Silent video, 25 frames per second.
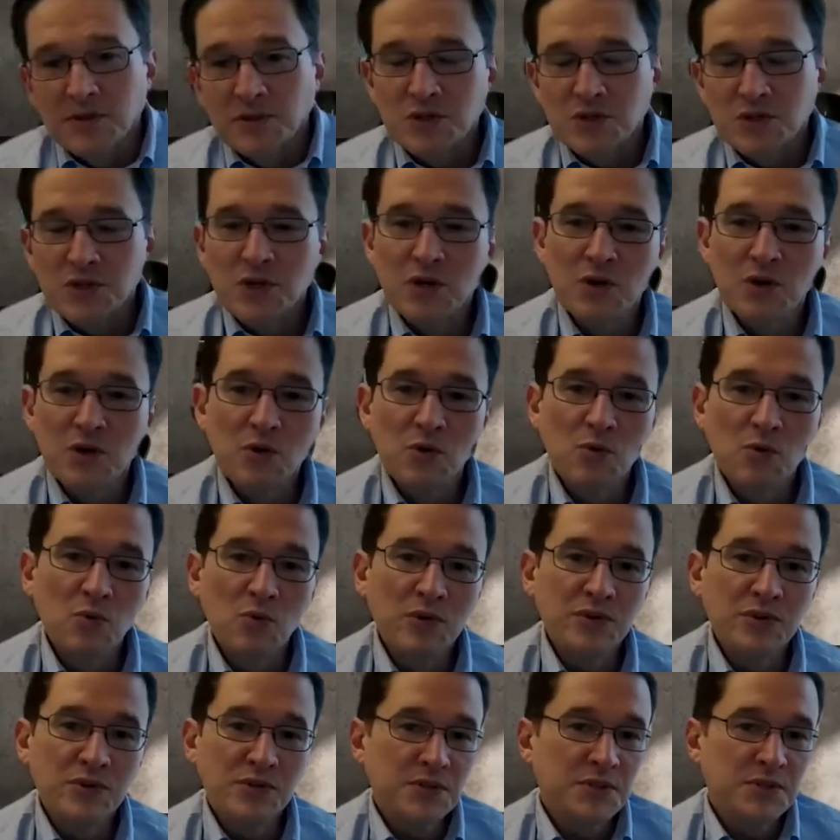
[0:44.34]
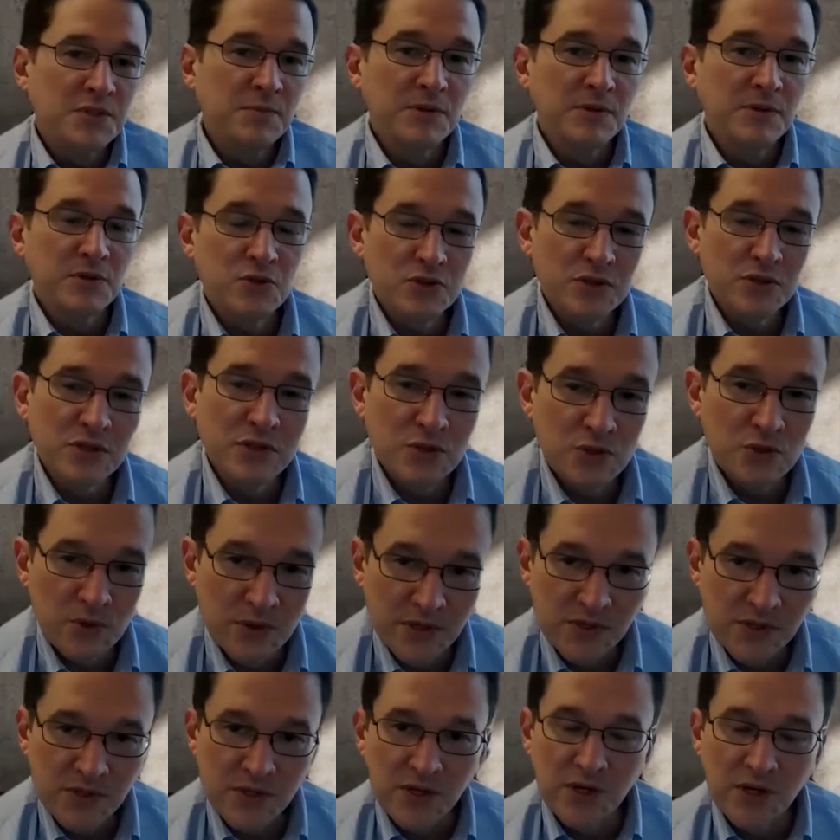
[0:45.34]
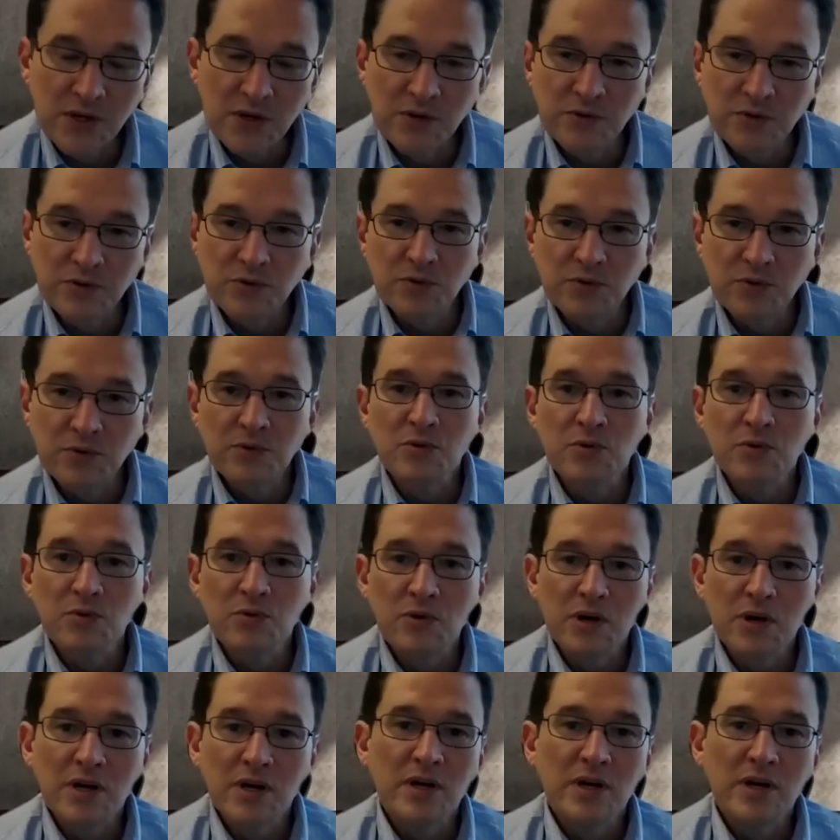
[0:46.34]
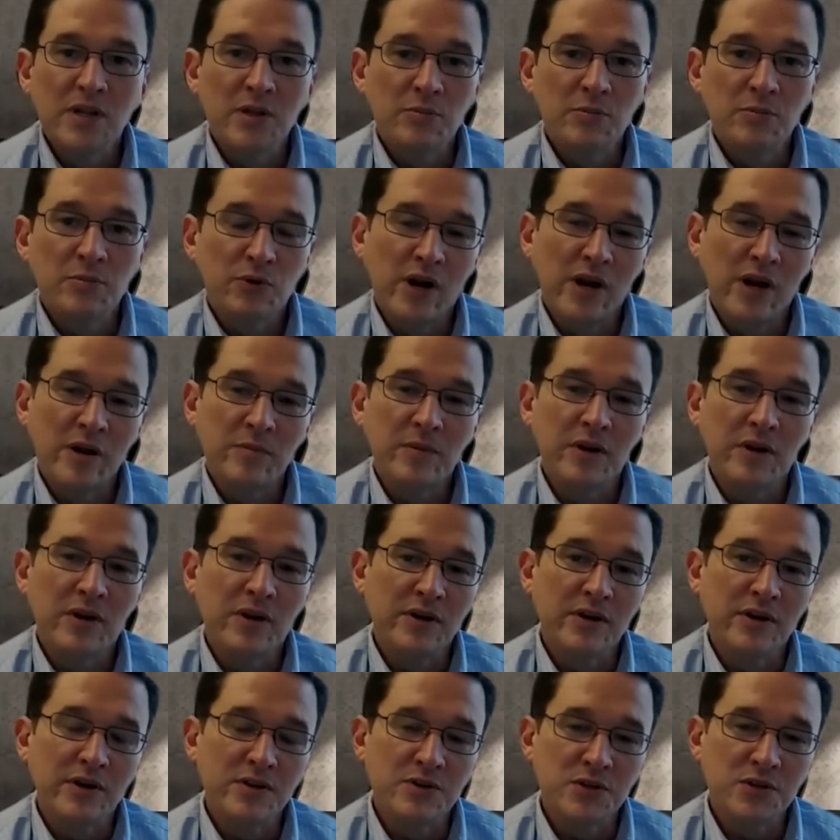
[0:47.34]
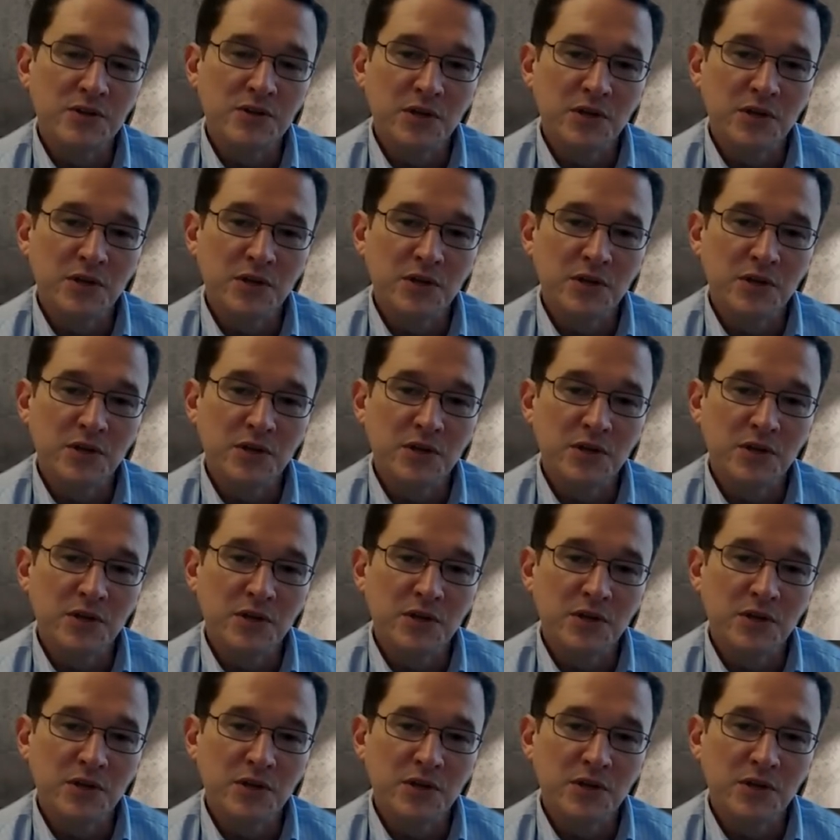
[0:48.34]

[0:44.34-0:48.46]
So we saw some interesting trends here through the primaries.